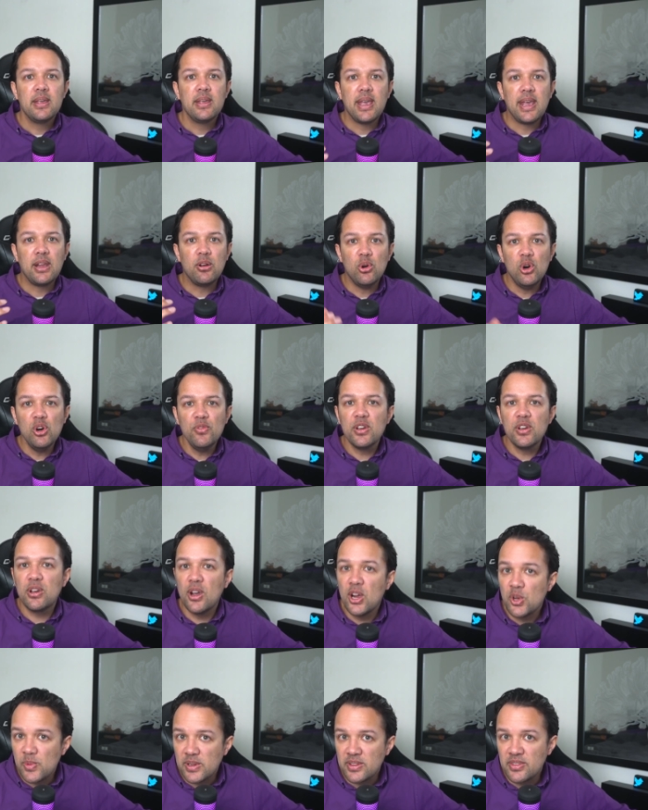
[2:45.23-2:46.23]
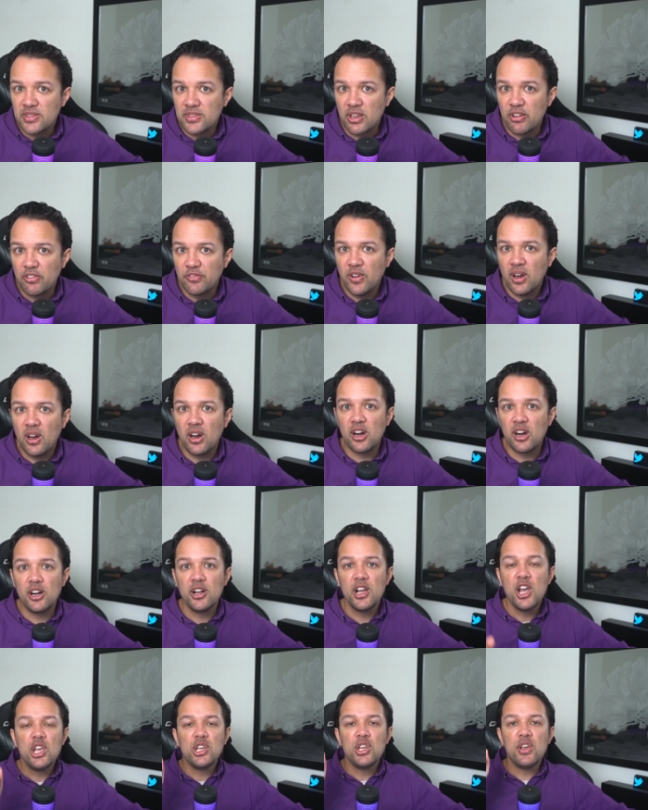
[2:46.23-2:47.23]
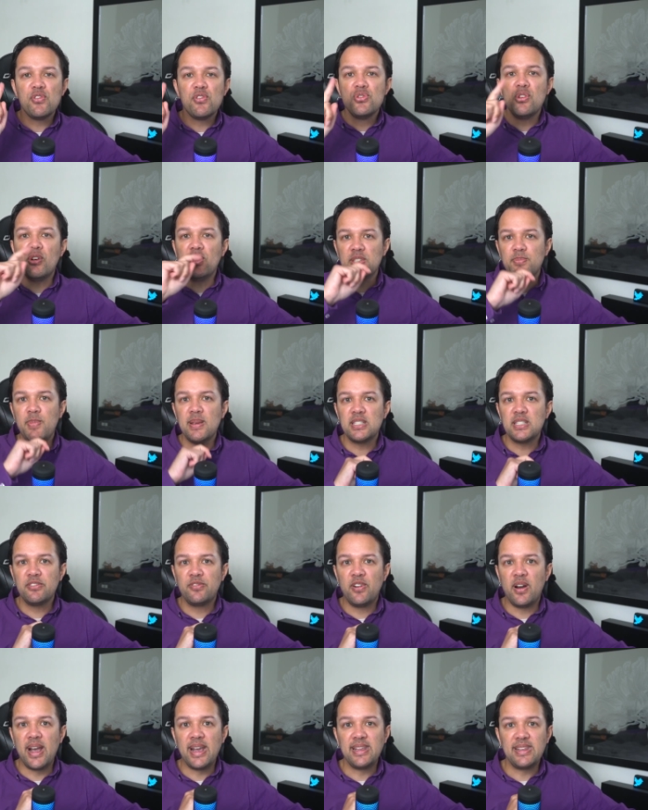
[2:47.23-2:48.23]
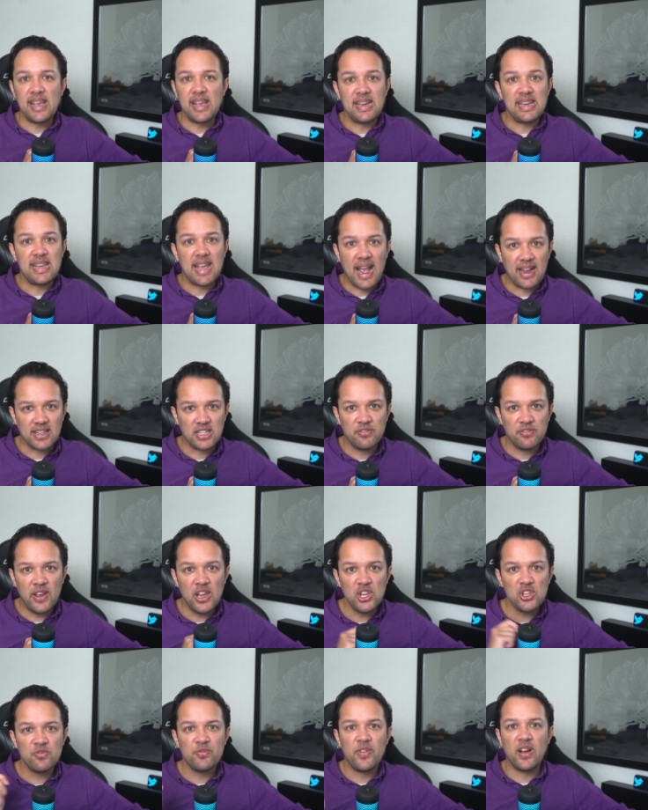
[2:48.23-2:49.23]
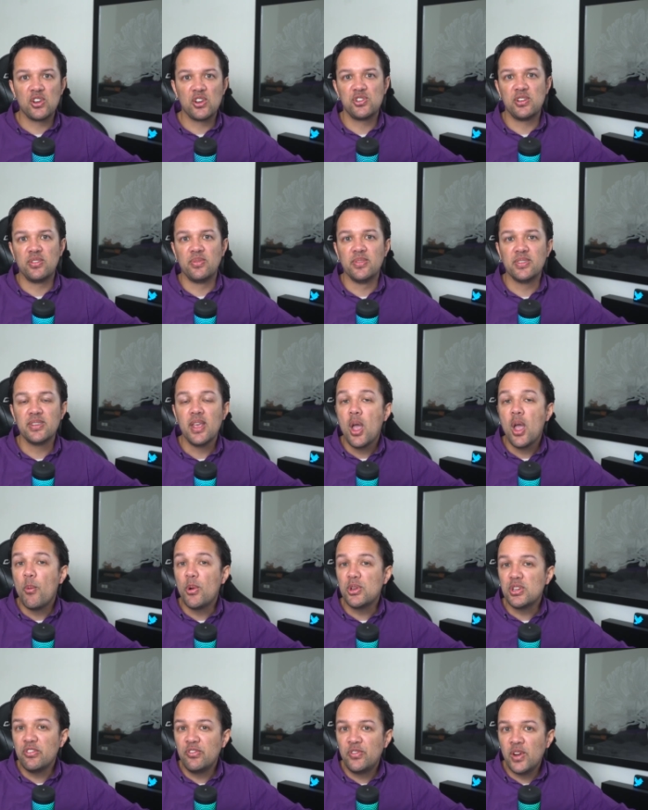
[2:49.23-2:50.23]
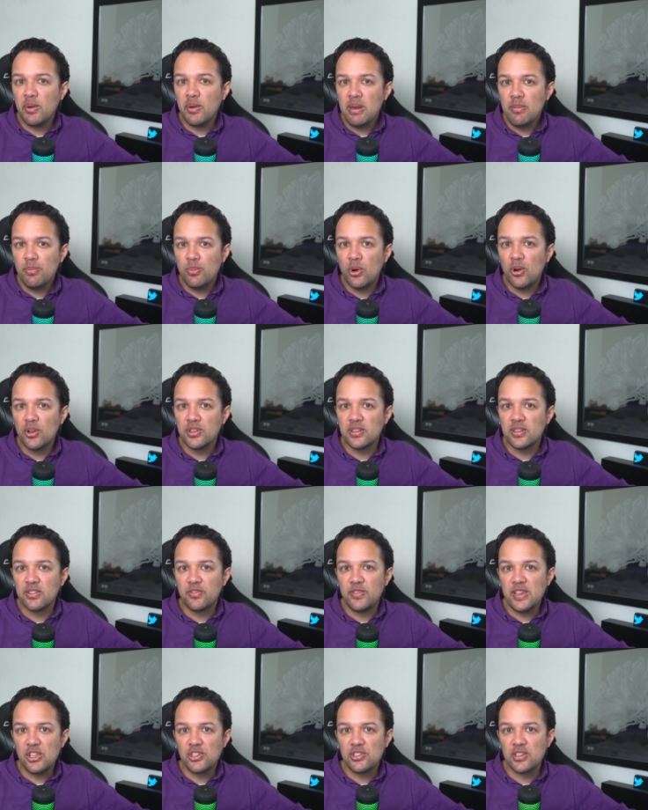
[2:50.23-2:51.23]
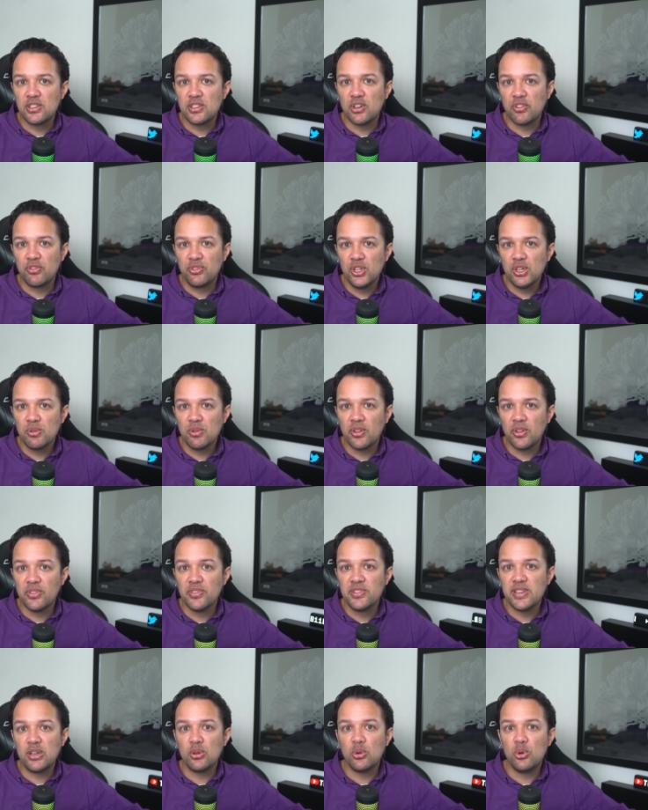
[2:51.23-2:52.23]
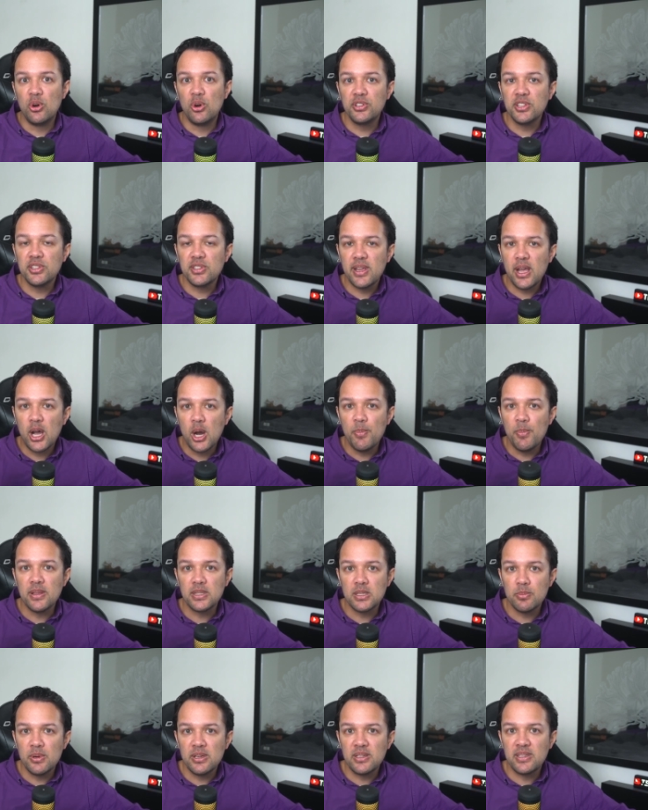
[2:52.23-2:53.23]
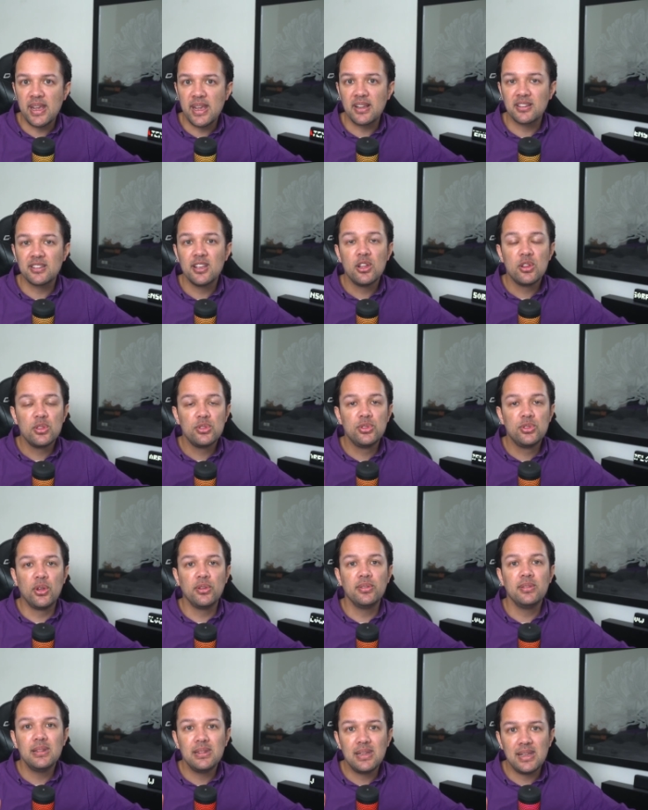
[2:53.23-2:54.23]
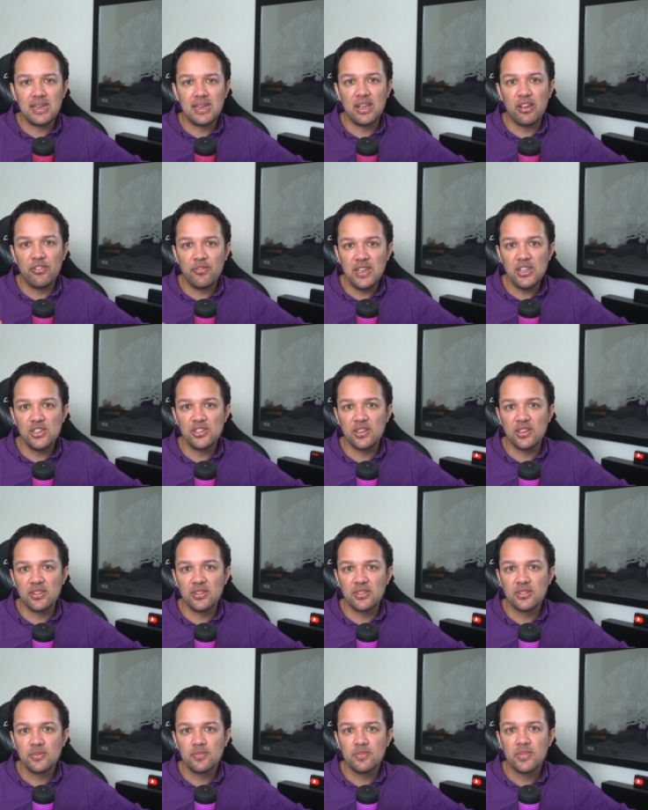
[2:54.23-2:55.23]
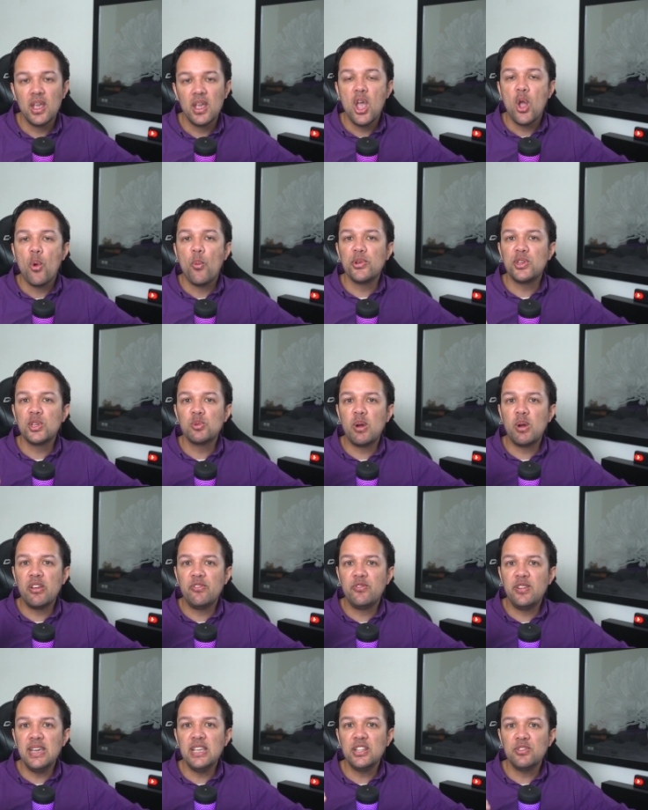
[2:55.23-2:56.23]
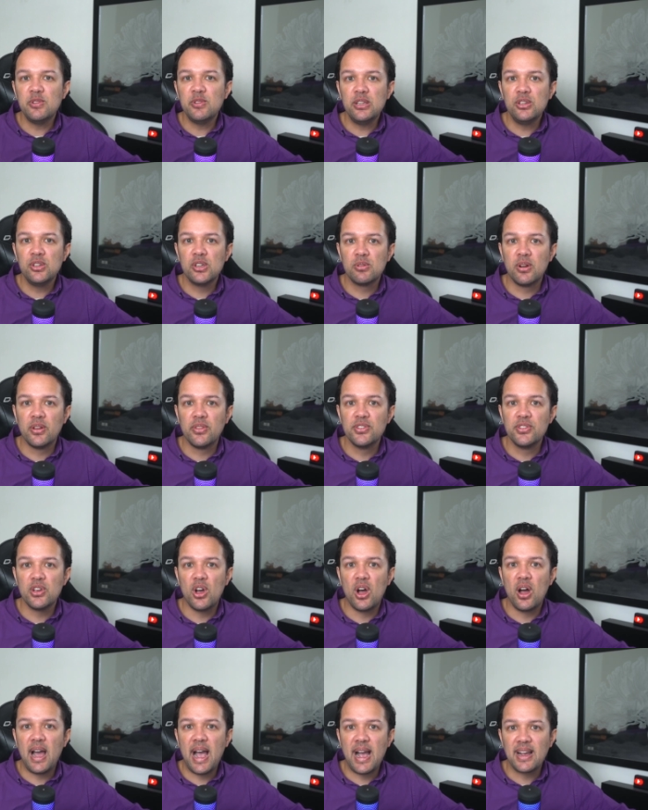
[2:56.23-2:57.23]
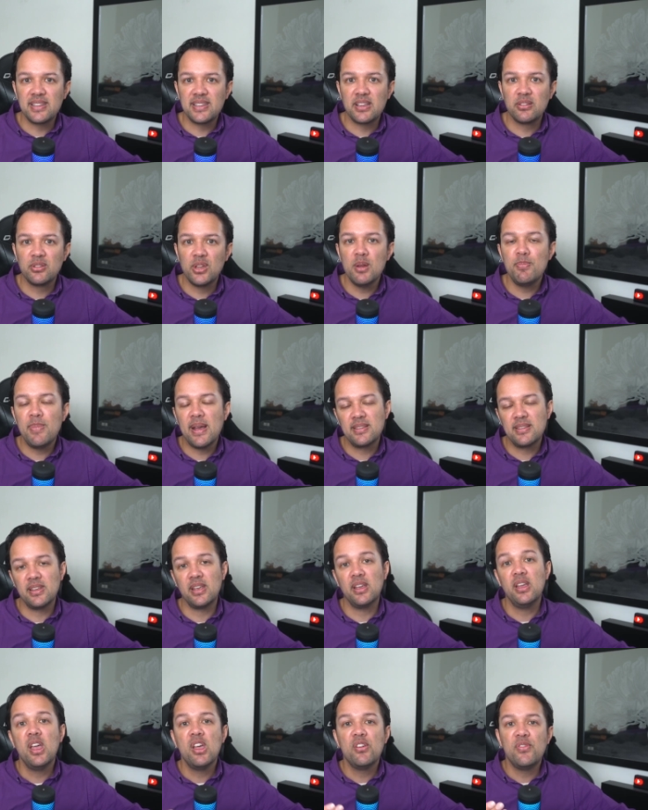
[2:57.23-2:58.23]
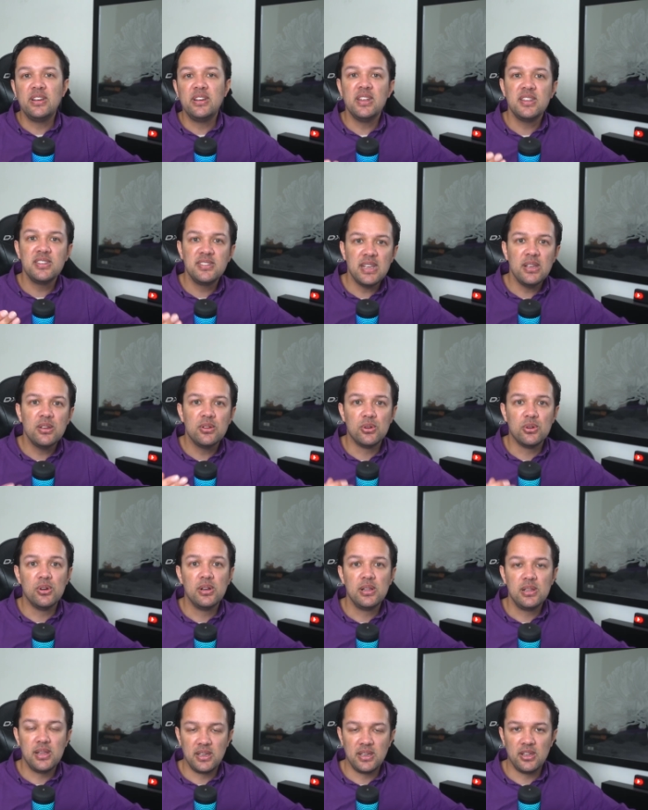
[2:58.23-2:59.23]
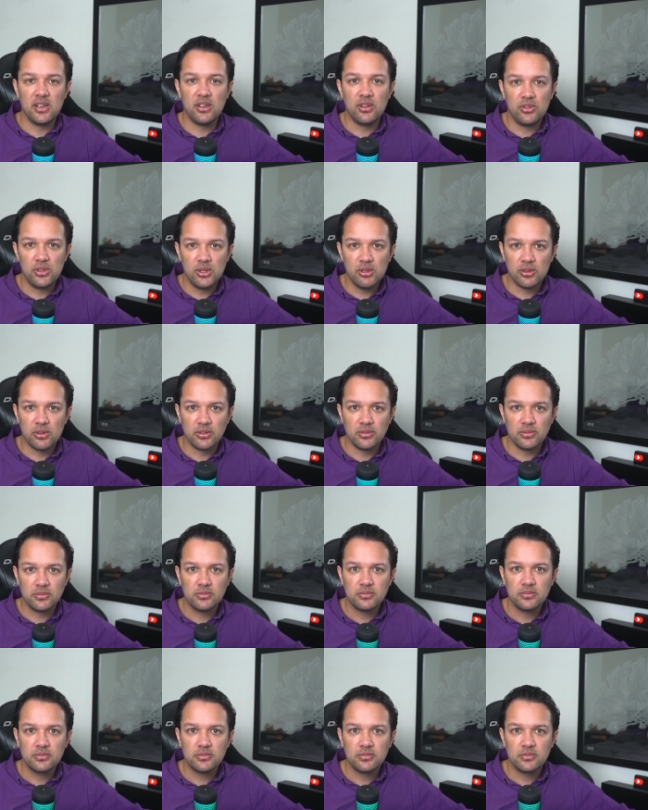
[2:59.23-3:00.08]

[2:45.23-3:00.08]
In all the code written so far, you've not specified any activation functions, which are very important features of neurons in order to help it to predict non-linear features, which is why these three neurons are acting no better than a single linear neuron.